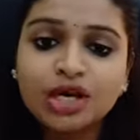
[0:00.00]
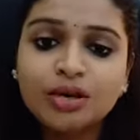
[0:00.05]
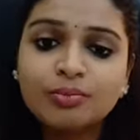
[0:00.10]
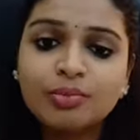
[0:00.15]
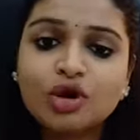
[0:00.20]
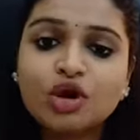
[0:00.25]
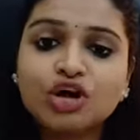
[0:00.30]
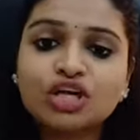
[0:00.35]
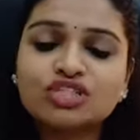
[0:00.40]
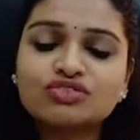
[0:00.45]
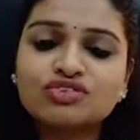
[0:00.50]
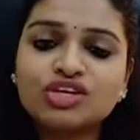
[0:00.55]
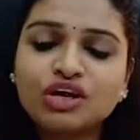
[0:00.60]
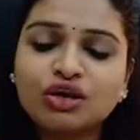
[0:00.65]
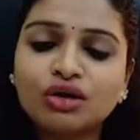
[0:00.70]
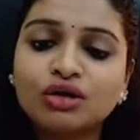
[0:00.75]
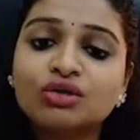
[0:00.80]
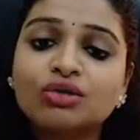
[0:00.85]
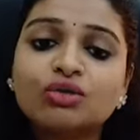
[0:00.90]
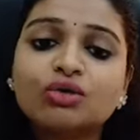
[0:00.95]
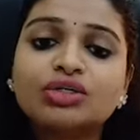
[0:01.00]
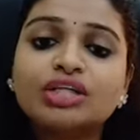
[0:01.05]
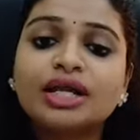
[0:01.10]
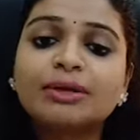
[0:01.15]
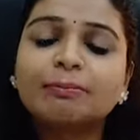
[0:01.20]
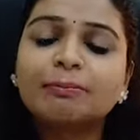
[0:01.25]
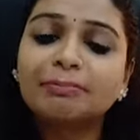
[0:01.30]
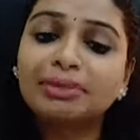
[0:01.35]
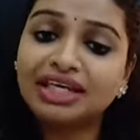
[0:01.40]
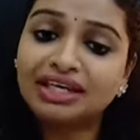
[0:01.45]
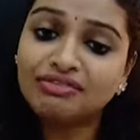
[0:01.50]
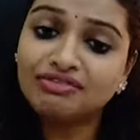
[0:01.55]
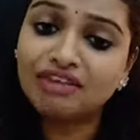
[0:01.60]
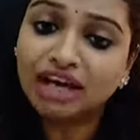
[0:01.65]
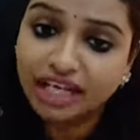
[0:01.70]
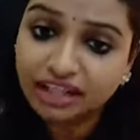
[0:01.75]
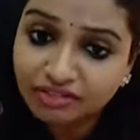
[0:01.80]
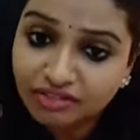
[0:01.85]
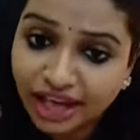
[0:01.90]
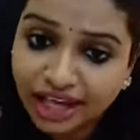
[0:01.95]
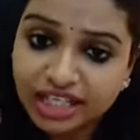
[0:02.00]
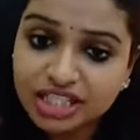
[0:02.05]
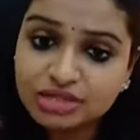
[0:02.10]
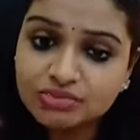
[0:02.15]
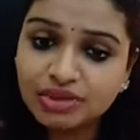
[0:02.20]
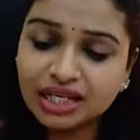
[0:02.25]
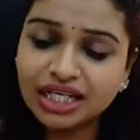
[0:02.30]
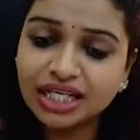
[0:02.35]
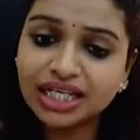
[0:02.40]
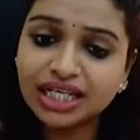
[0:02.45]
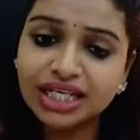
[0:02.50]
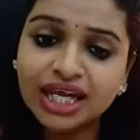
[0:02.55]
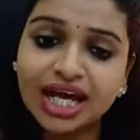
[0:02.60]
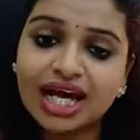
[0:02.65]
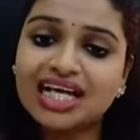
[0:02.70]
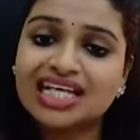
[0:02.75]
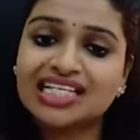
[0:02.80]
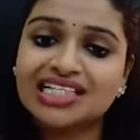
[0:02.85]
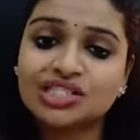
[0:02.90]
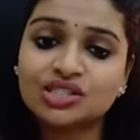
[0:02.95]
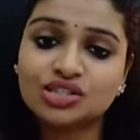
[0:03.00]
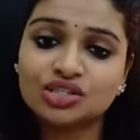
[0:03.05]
Because we all know that P. vivax malaria